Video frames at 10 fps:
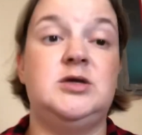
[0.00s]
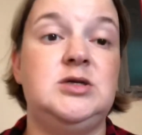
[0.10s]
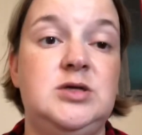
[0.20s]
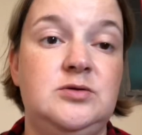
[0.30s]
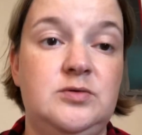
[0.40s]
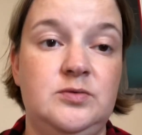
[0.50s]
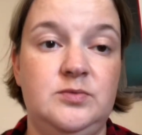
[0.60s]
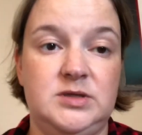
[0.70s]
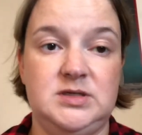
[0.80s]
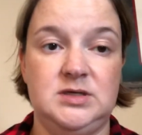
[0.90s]
could do
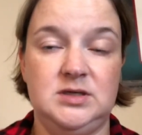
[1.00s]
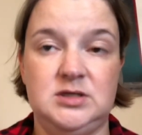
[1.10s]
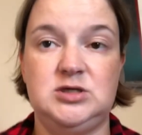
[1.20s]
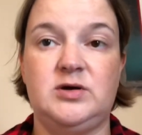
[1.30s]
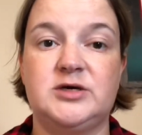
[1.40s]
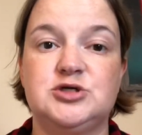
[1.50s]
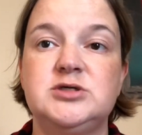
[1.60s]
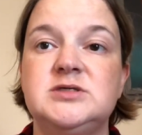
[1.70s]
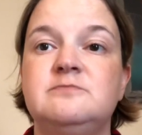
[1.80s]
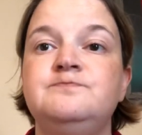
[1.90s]
with the 2
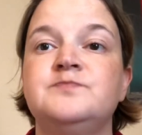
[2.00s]
extras.